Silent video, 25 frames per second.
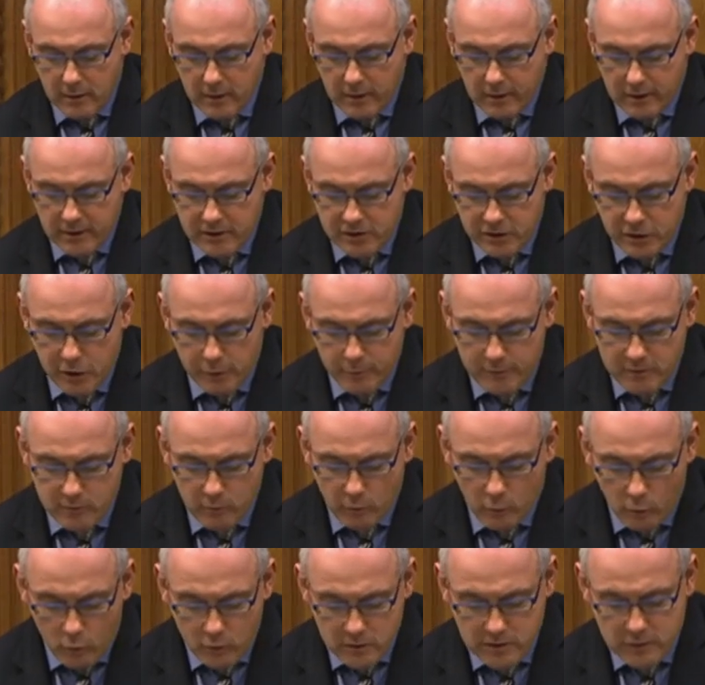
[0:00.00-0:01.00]
Consumers
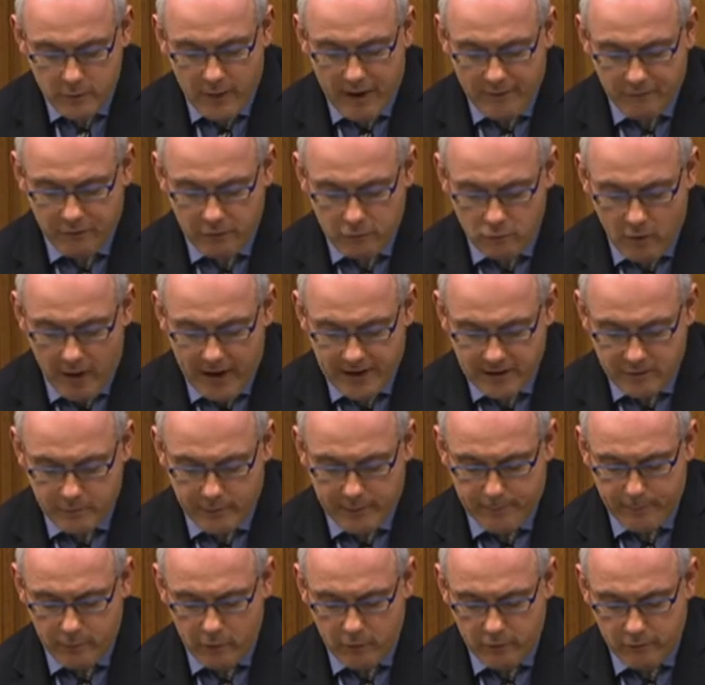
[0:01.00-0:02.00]
will also have the right to
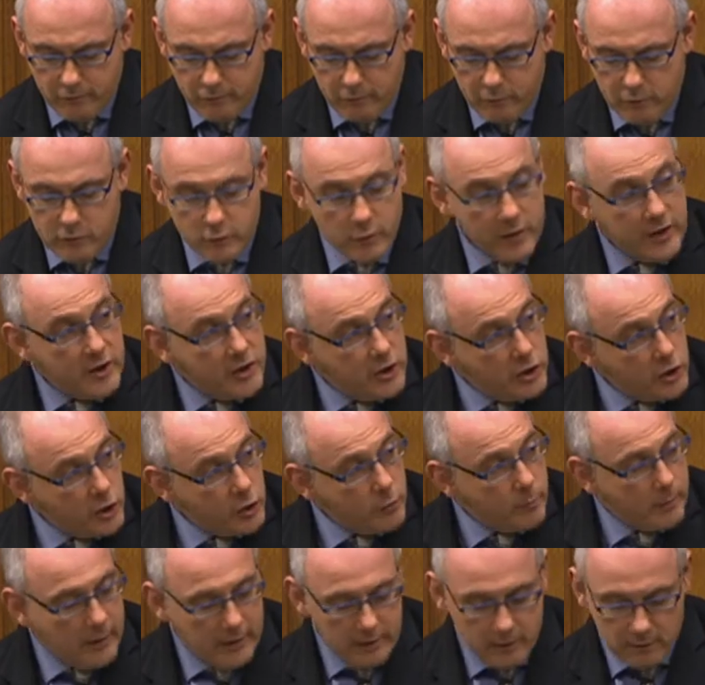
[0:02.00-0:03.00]
be put through to a
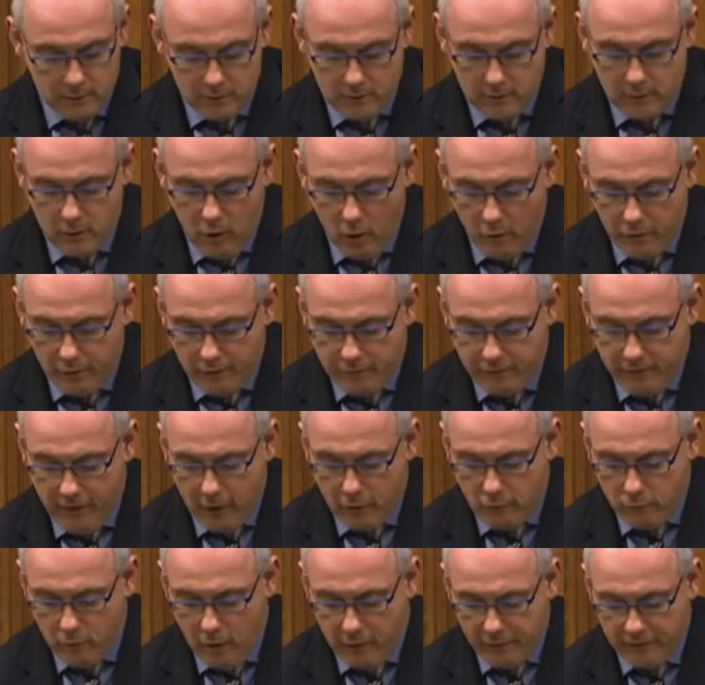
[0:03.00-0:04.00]
human on the
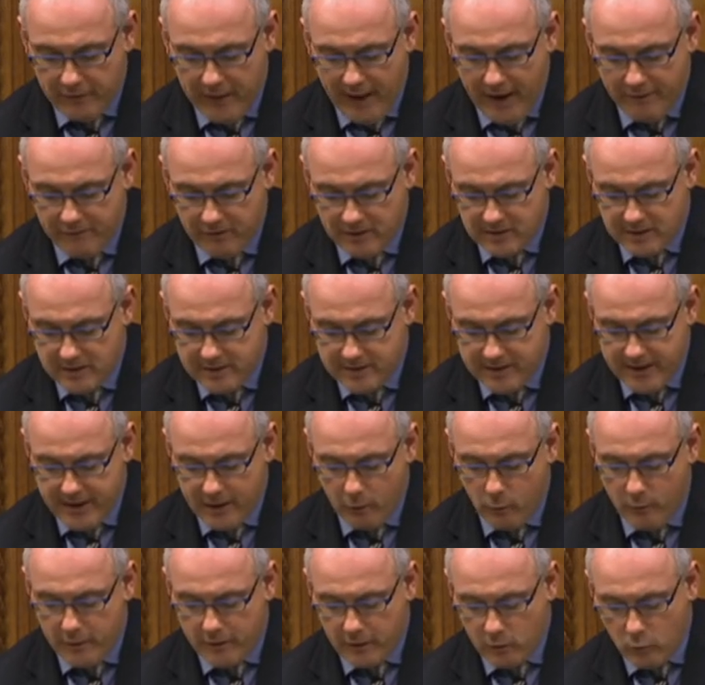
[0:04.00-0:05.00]
phone rather than having to
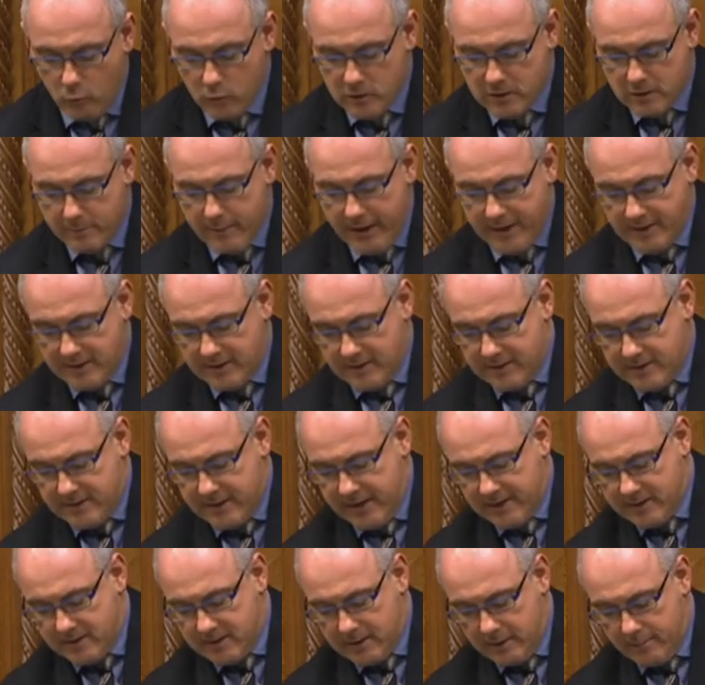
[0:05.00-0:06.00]
deal with an automated
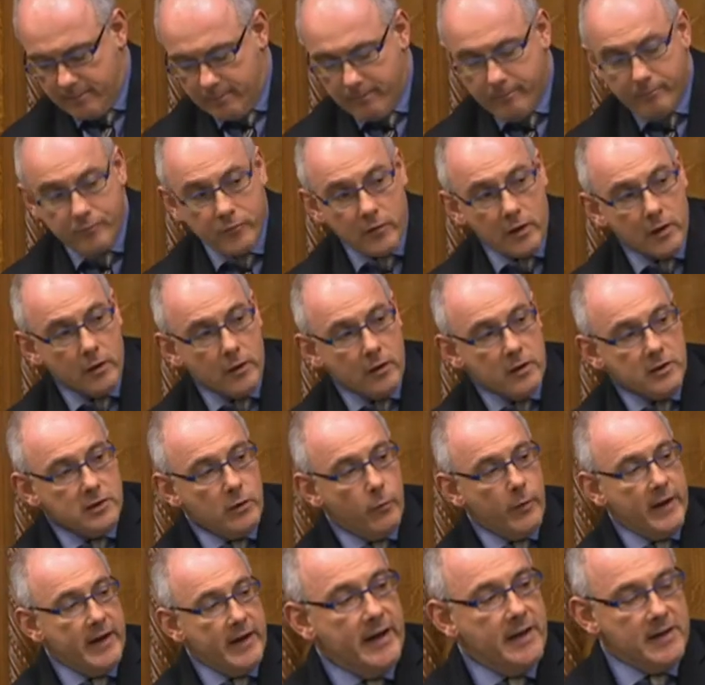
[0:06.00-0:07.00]
system. So
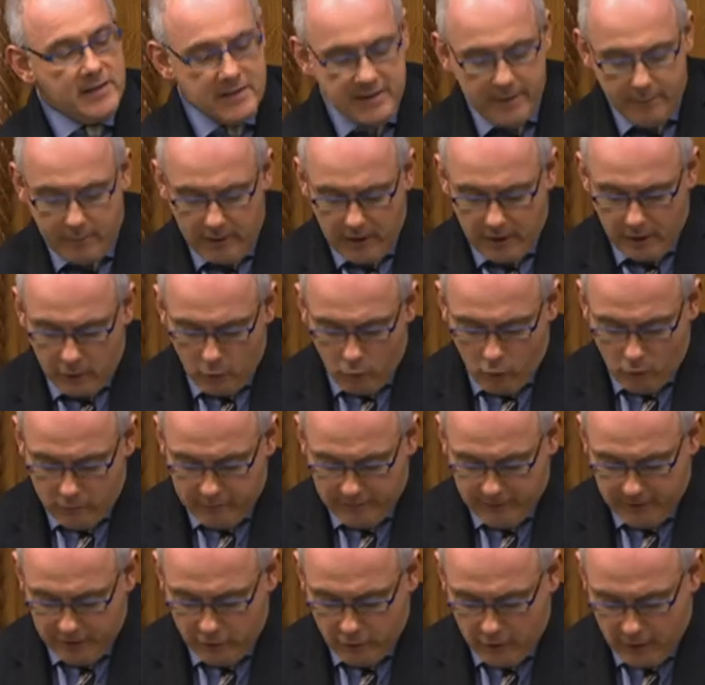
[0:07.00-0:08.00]
we a similar law
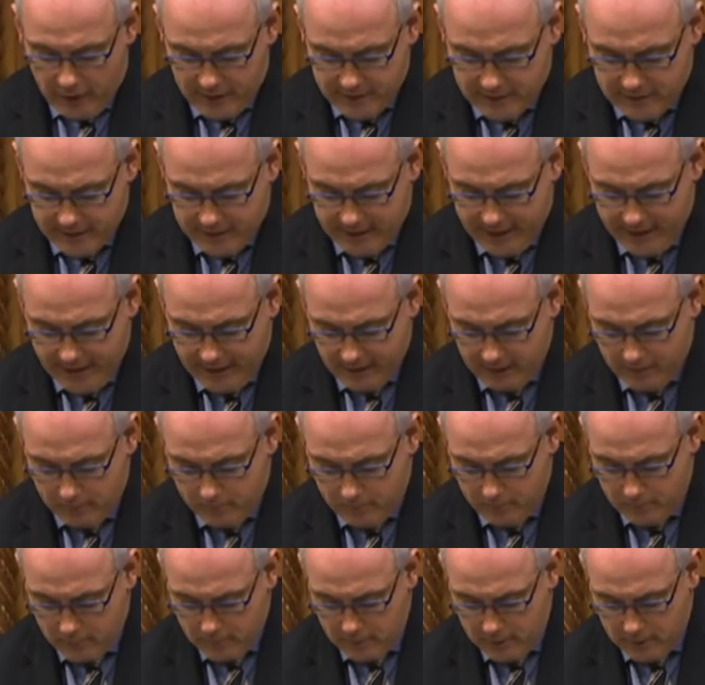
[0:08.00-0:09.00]
in the United Kingdom.
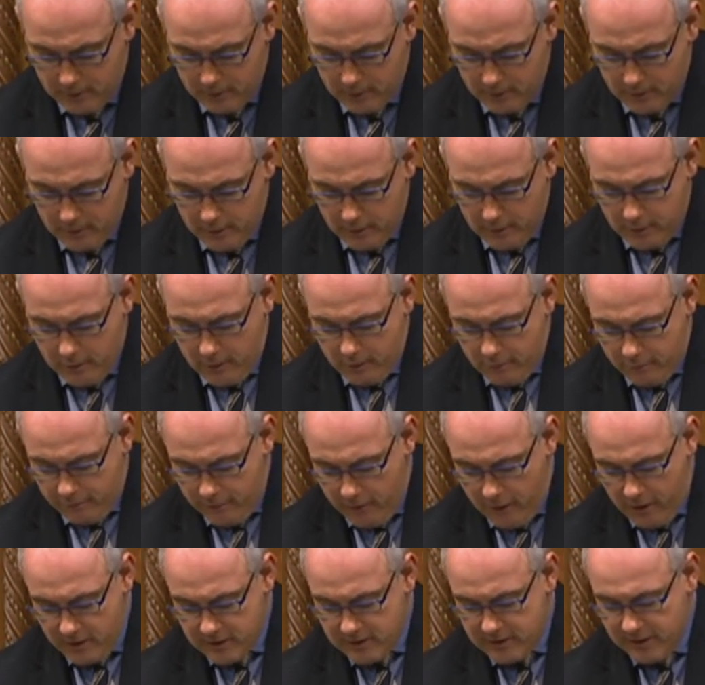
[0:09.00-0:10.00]

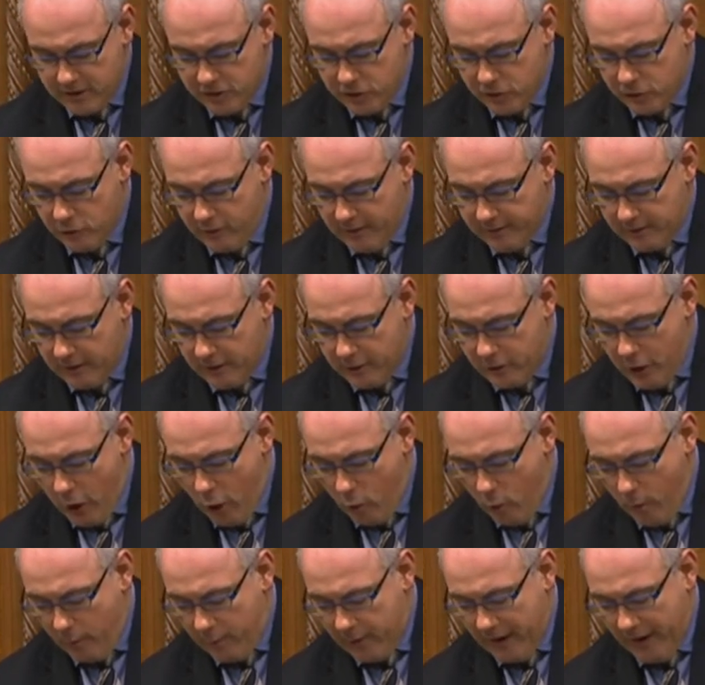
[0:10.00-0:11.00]
First, ensuring that
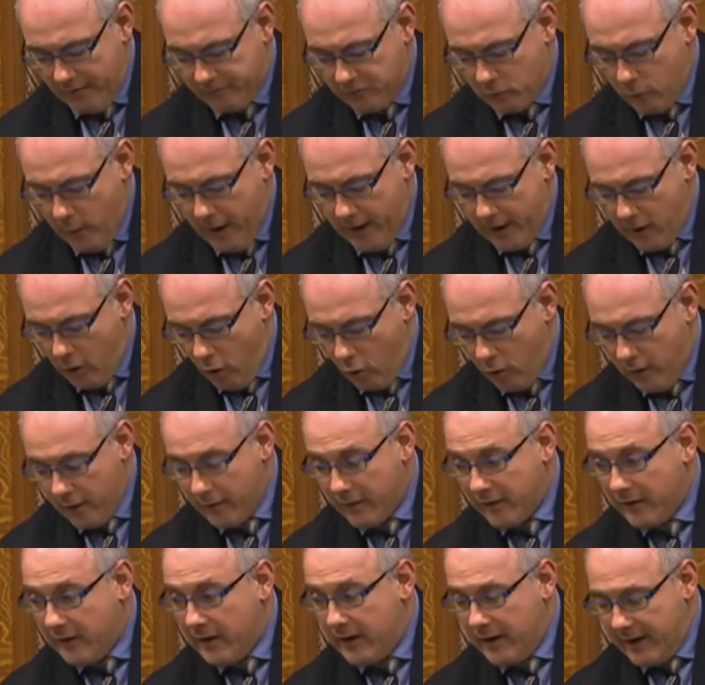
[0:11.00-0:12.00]
no one would have to wait longer
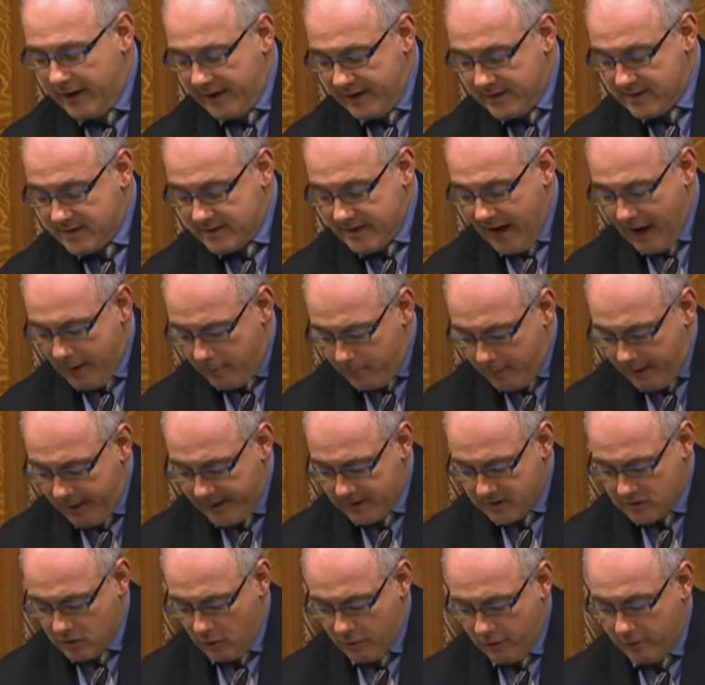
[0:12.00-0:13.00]
than at least 10
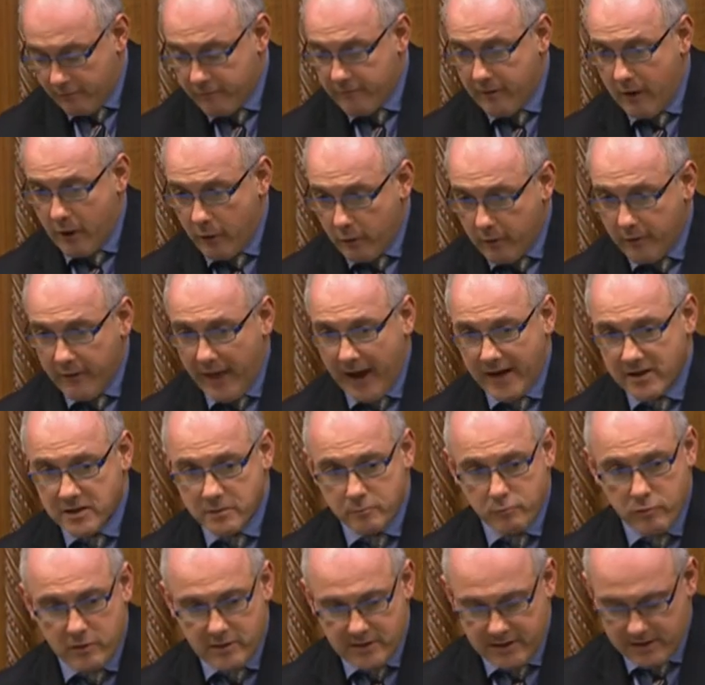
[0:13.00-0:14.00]
minutes on the phone, and that's
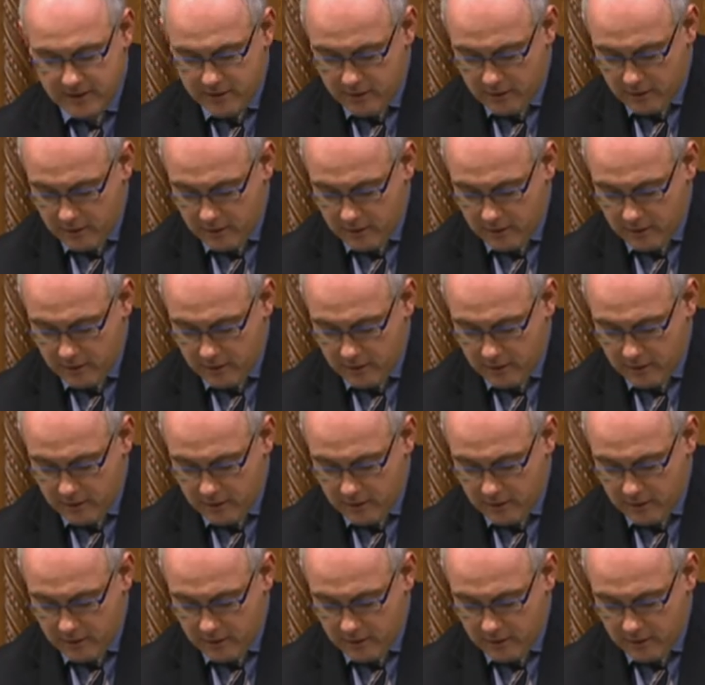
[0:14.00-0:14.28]
pretty